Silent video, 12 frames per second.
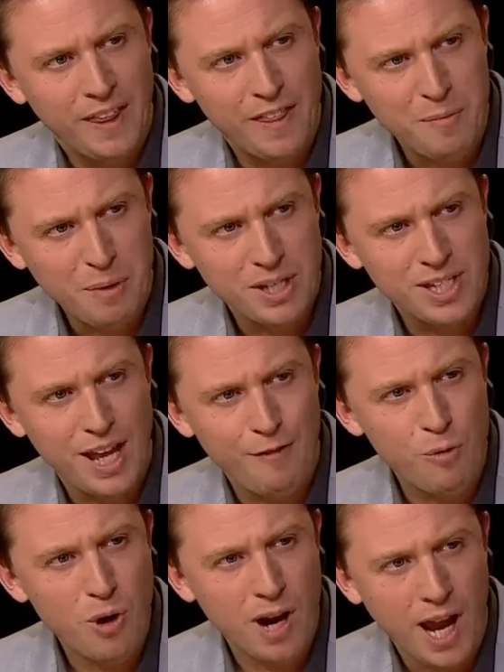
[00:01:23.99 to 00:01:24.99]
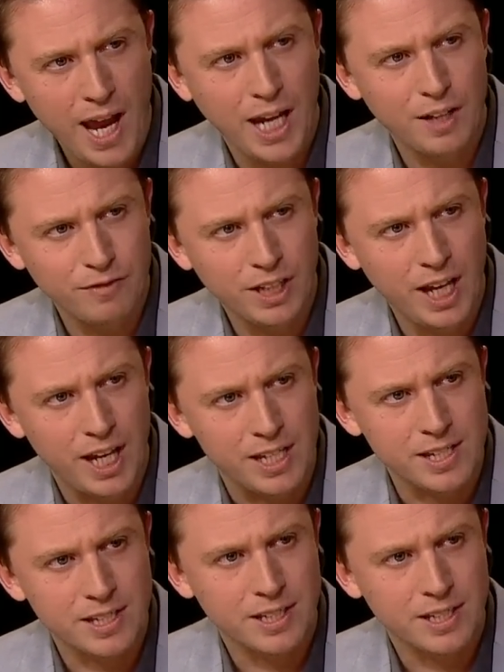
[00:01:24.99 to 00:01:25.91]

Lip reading: They must have one heck of a case.